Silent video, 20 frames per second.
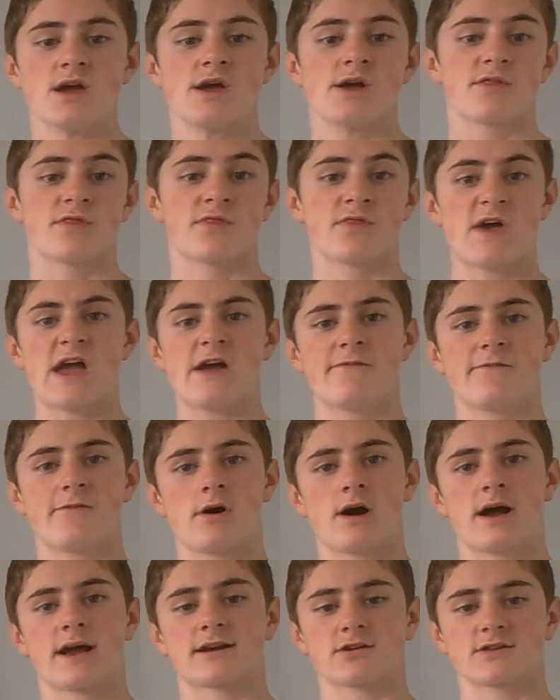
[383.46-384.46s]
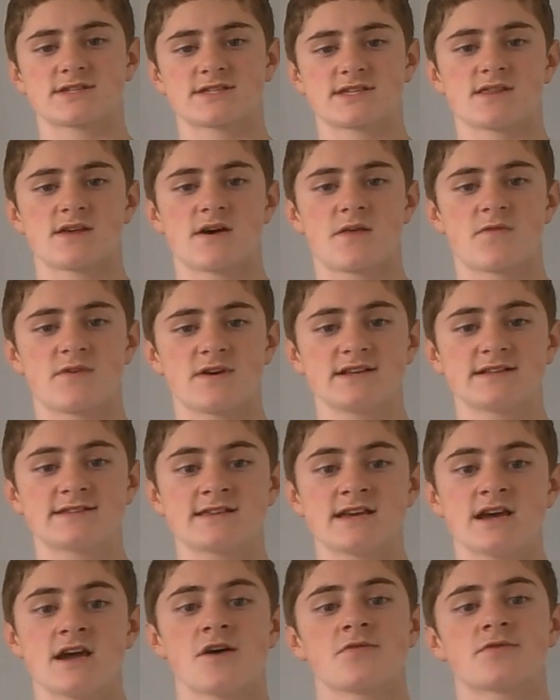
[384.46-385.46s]
Therefore, I consider
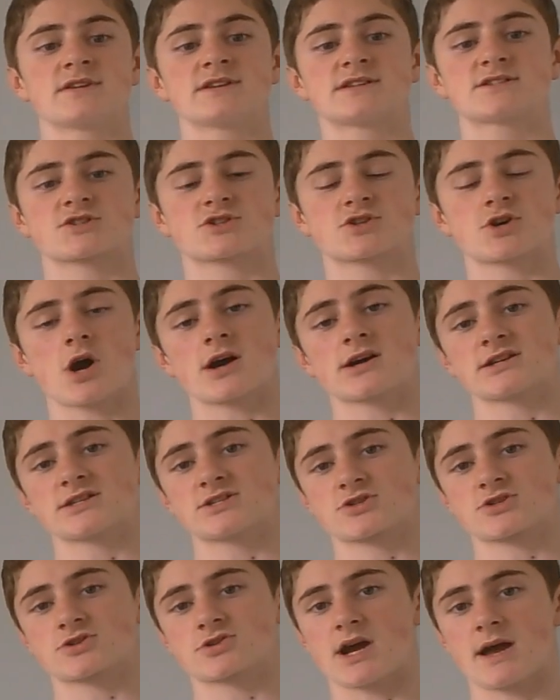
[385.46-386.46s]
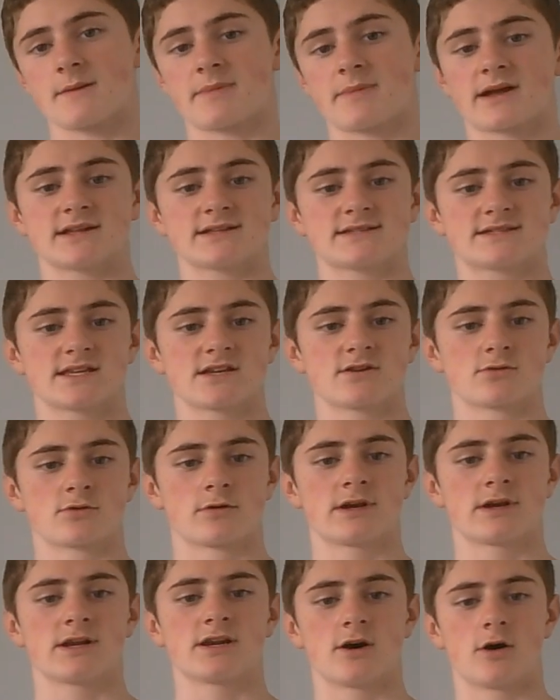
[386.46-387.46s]
this the strongest trap against the
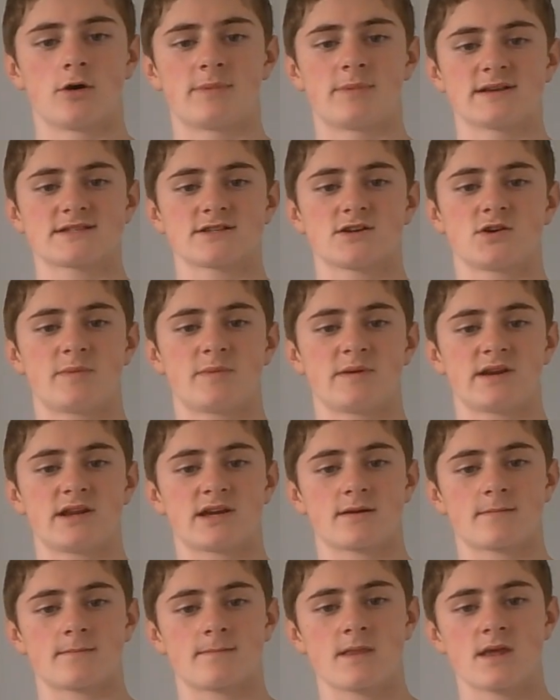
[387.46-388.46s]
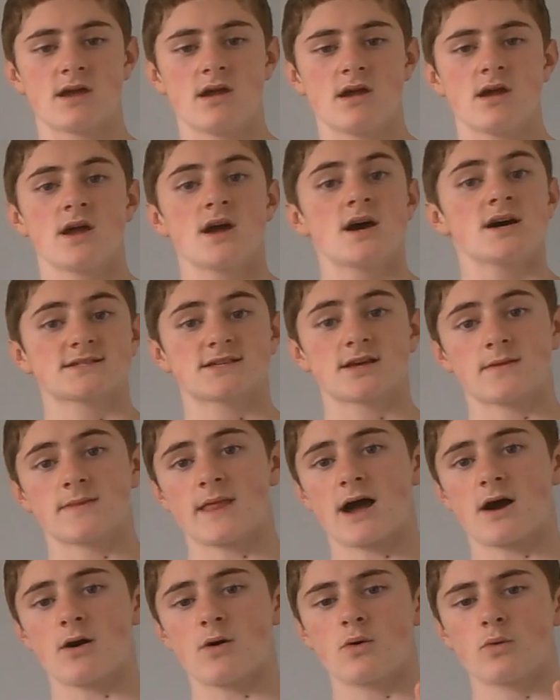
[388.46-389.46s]
Ruy Lopez opening. So
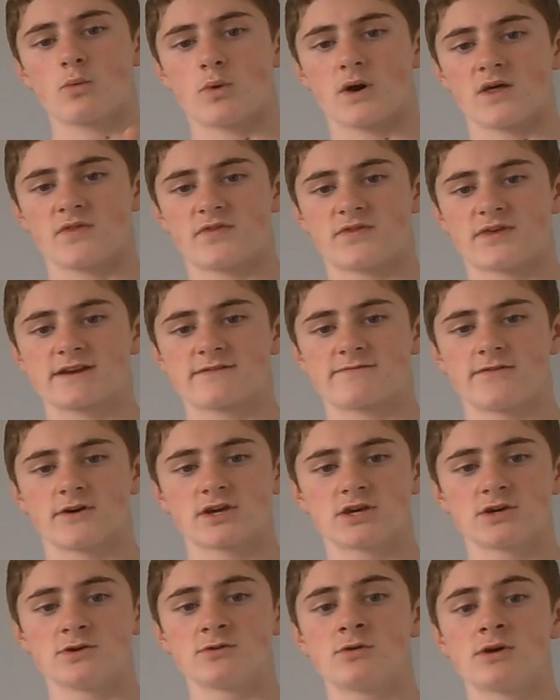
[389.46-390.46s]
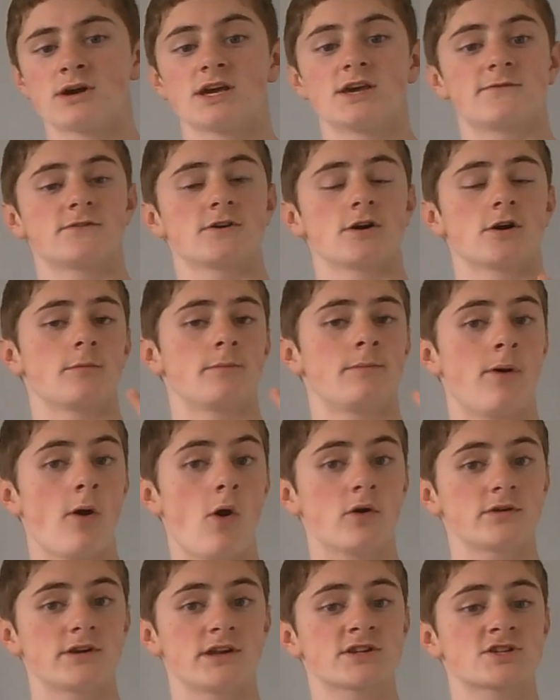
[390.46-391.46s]
now one thing for you if your
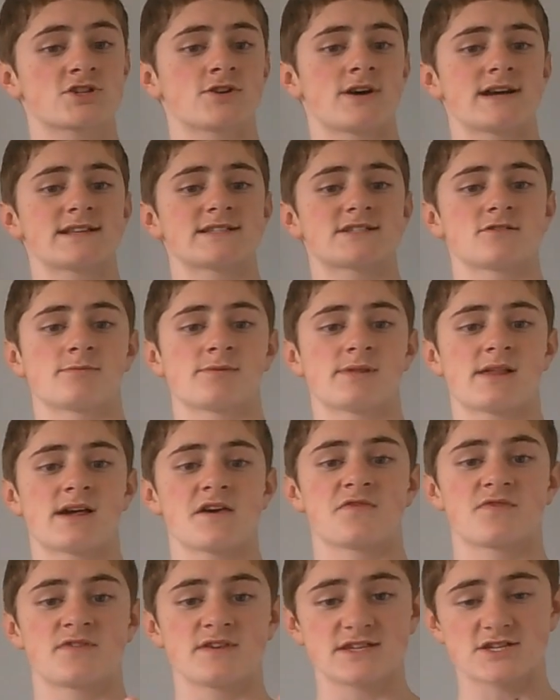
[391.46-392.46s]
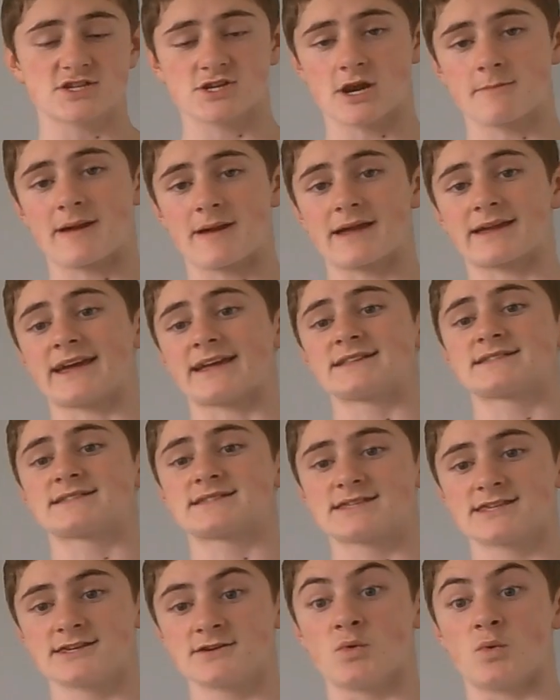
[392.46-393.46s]
opponent tries to play this trap
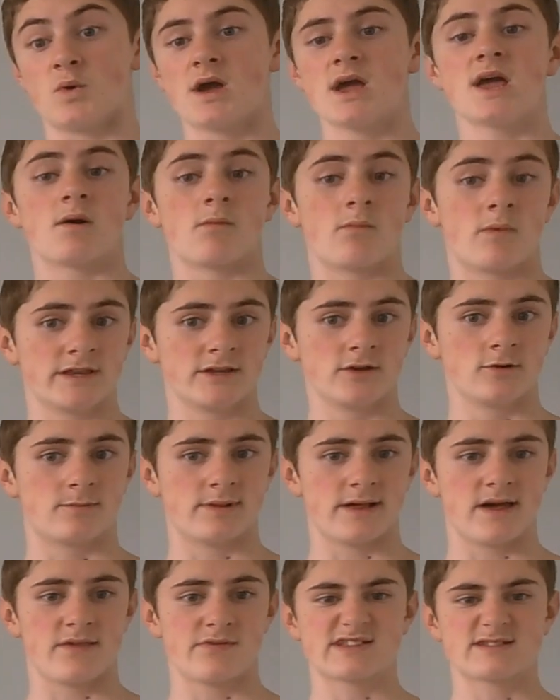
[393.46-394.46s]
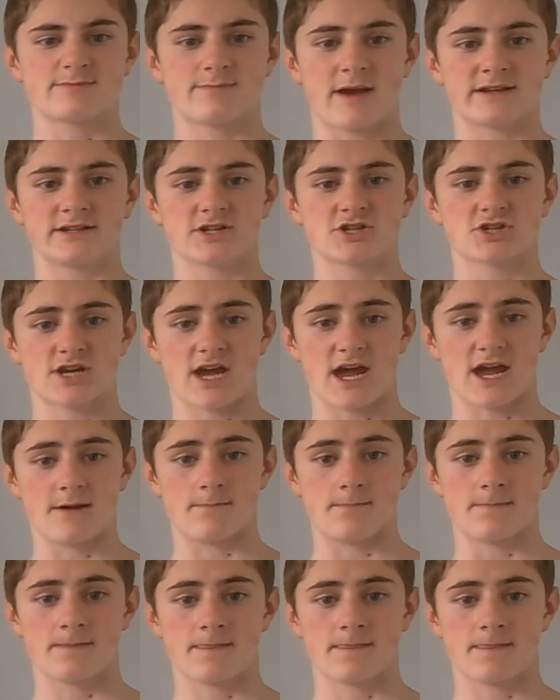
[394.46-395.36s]
against you when you play the Spanish game.